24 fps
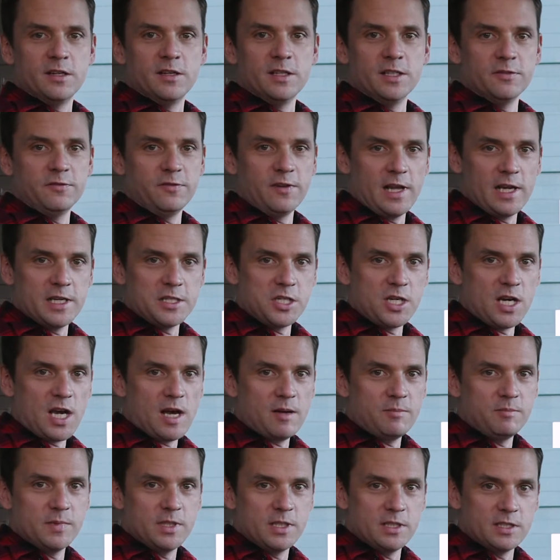You're in the fly
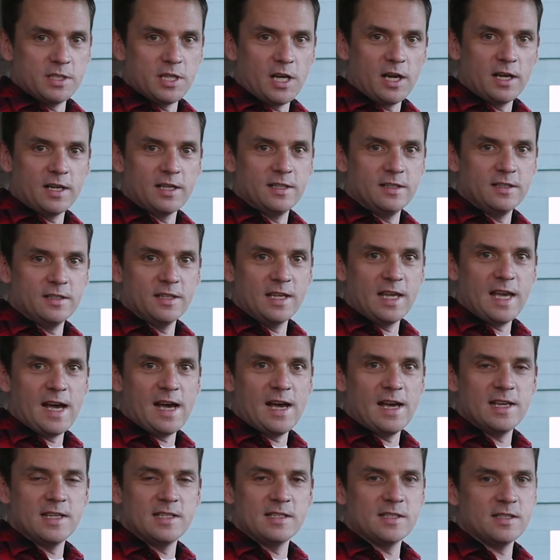shop, you're talking to the
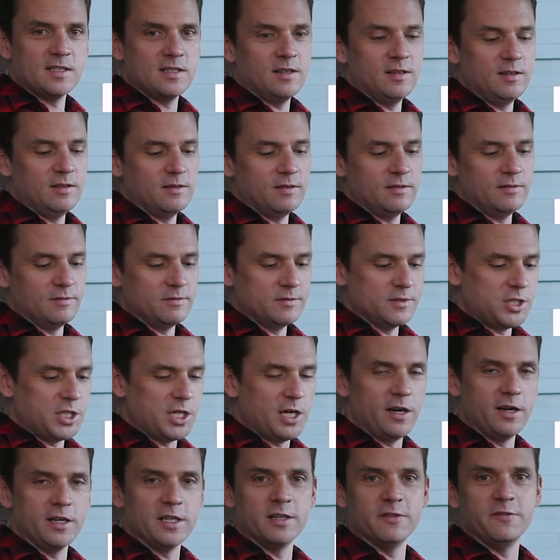guys,
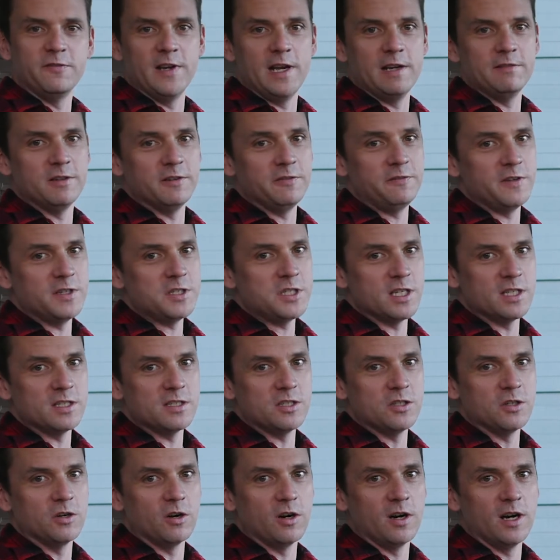sharing your favorite
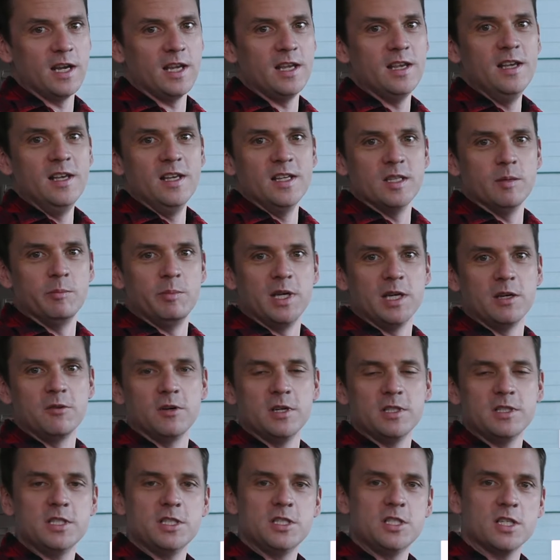fishing story, the
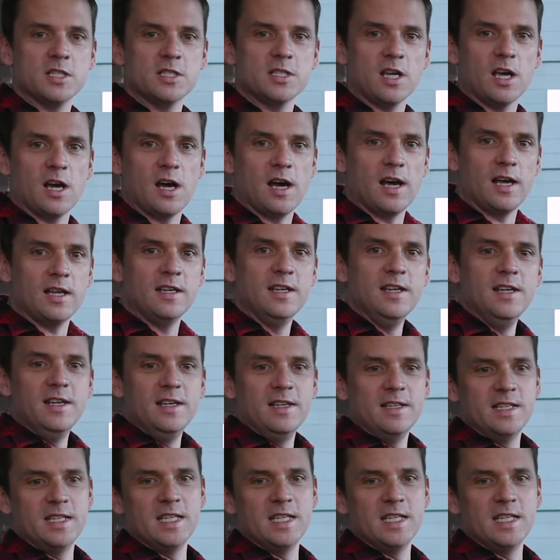big ones you just caught.